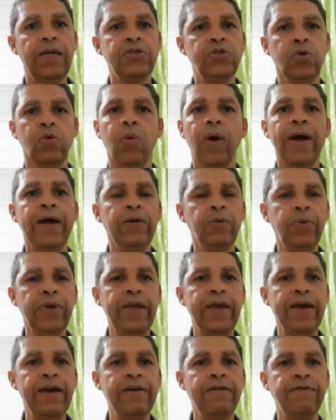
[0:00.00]
And so while
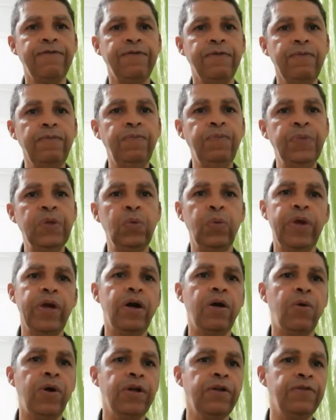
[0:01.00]

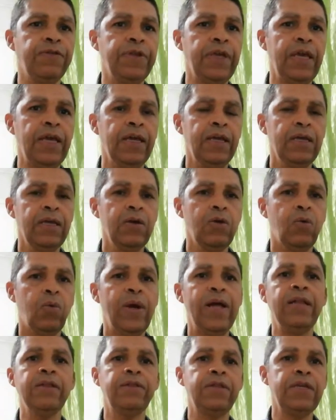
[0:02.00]
we are one of the
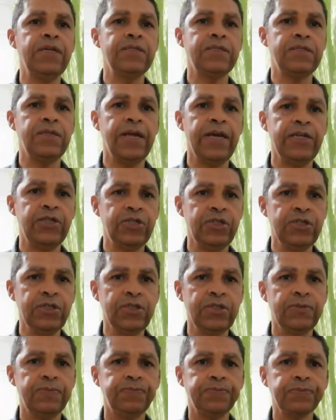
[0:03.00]
wealthiest
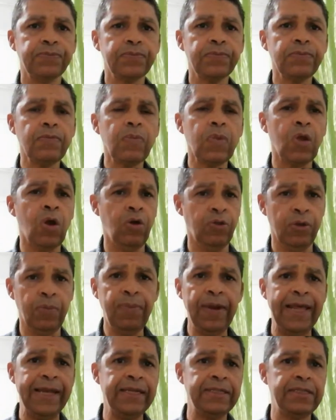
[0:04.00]
nations on
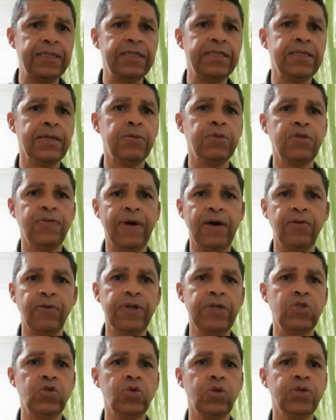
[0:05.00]
the planet in terms of our
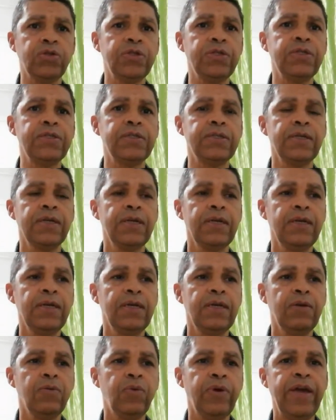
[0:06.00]
resources,
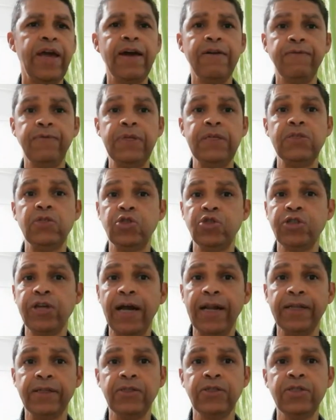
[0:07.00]
we have these
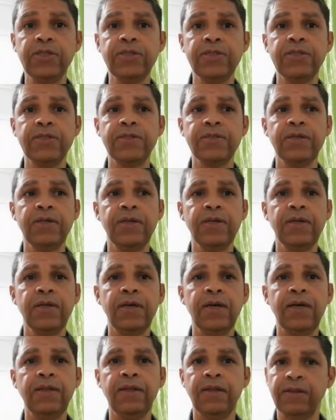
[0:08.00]
challenges
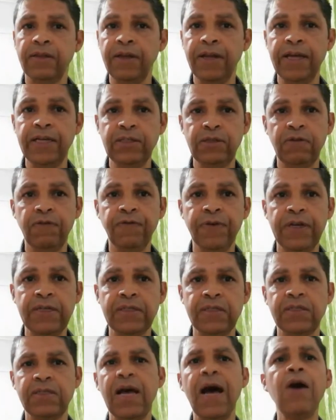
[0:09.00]
that the nation
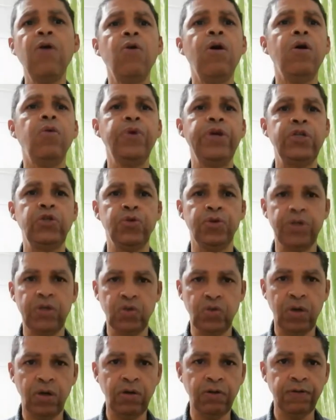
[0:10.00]
faces. How are we to
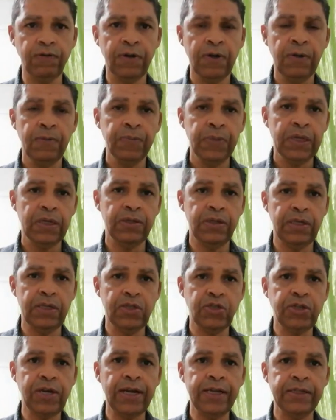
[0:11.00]
resolve
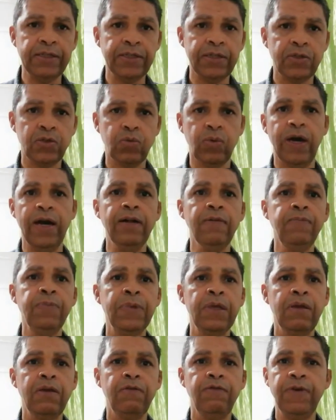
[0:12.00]
these challenges?
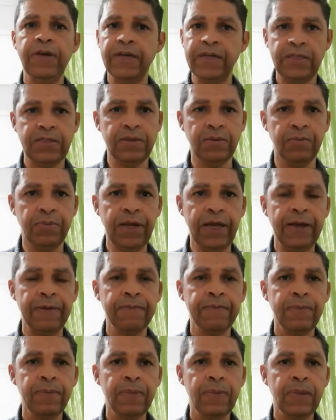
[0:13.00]
Well, very
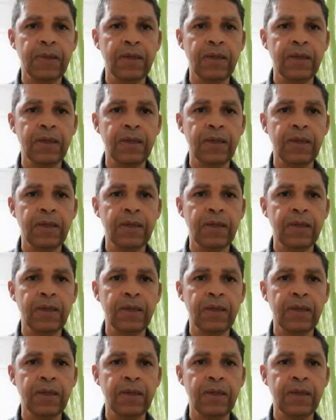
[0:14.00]
simply,